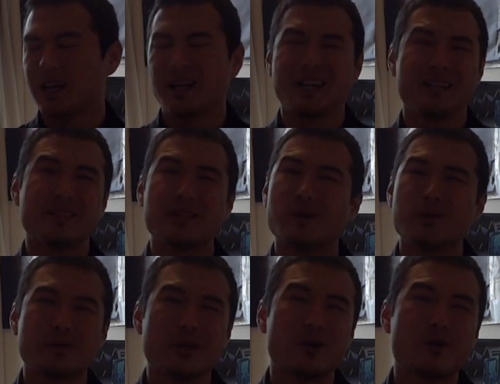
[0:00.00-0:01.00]
I
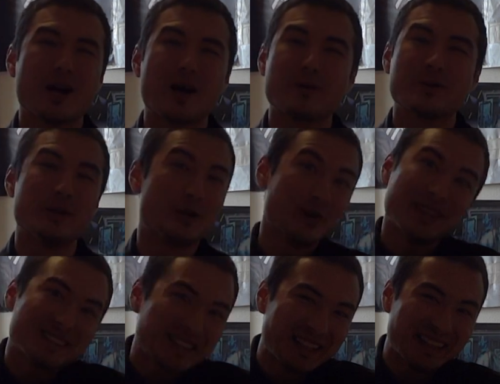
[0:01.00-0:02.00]
don't know how to do
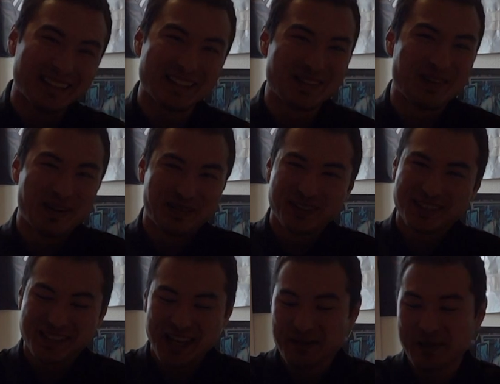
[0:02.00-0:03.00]
it. It's my
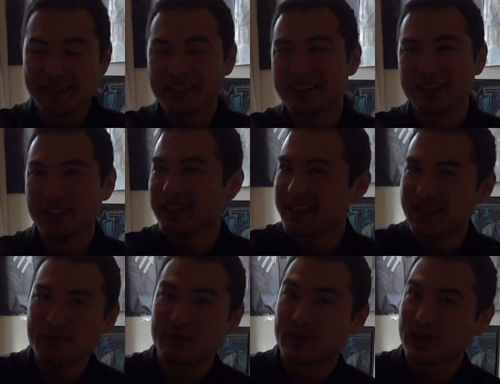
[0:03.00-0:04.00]
first time. I didn't look it
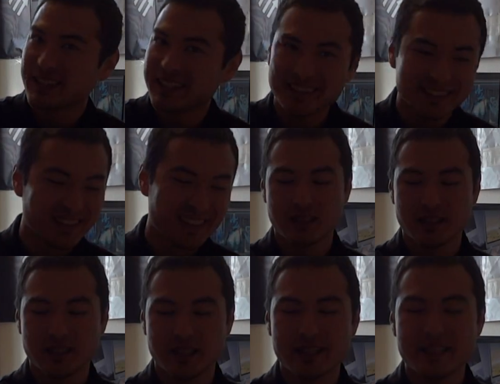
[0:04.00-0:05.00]
up beforehand.
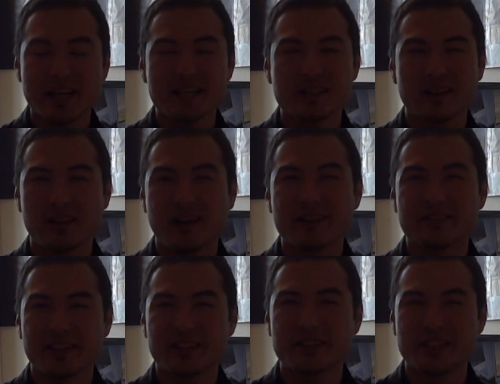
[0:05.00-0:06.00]
It takes a lot of
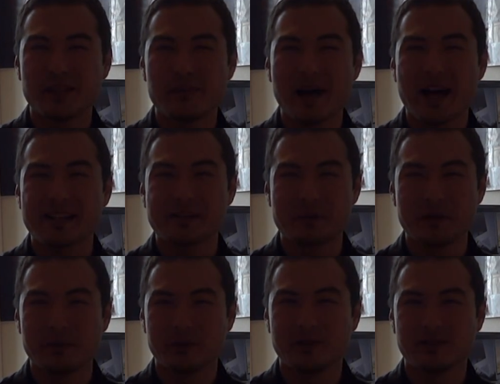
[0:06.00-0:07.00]
energy to pass
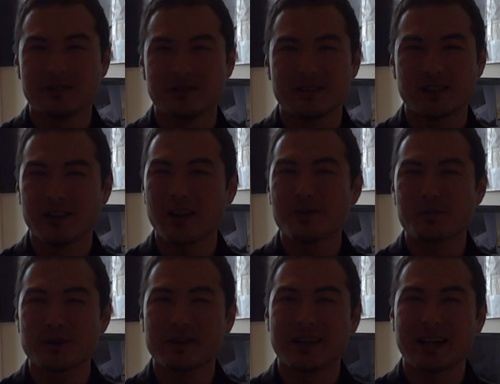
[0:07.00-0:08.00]
people. A lot
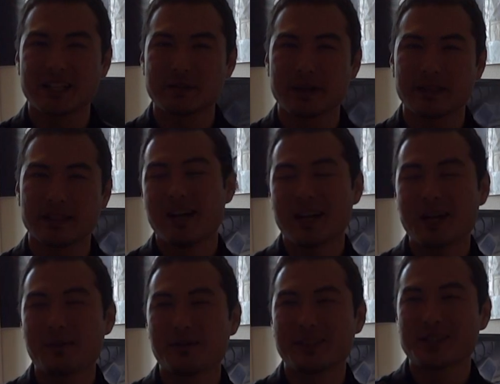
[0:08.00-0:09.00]
more than I expected. A
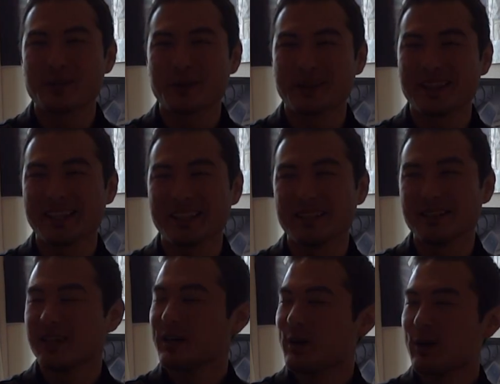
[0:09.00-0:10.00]
couple of us were thinking,
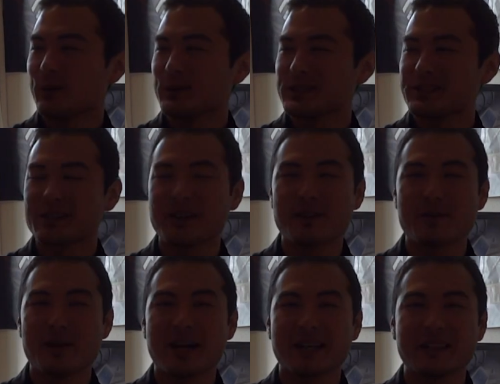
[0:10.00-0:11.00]
oh, we'll just start in the
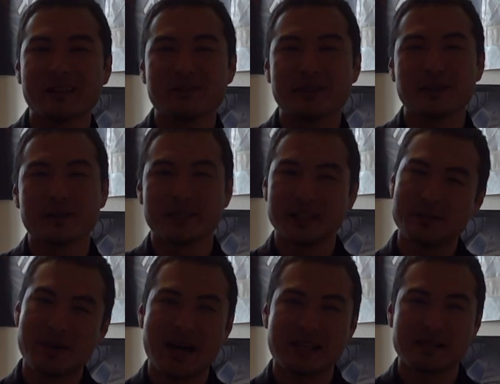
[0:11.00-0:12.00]
back and it'll feel all good
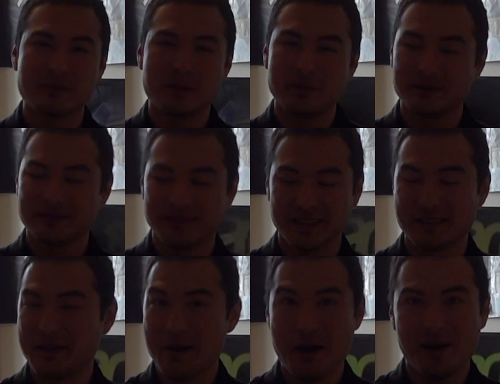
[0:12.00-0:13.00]
passing people.
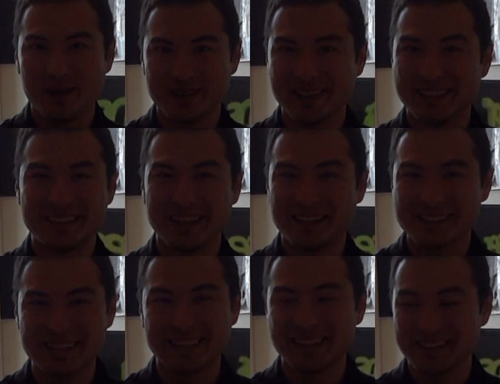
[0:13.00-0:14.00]
Like, no, it
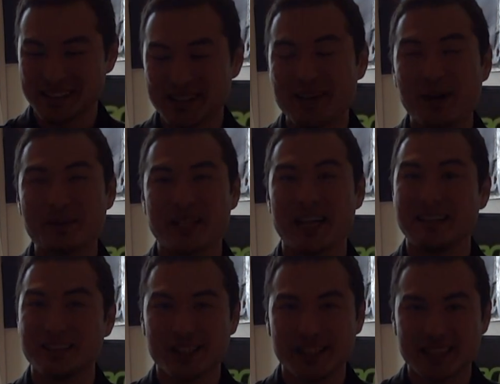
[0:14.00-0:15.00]
doesn't. Because you know how much
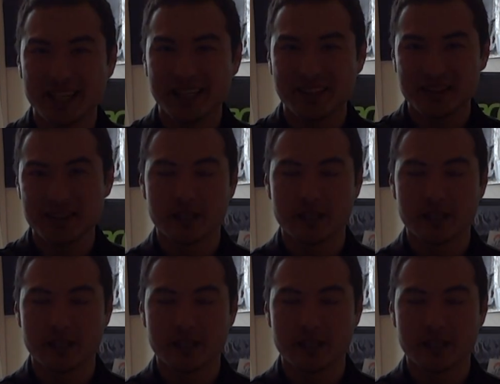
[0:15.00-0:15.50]
energy it takes?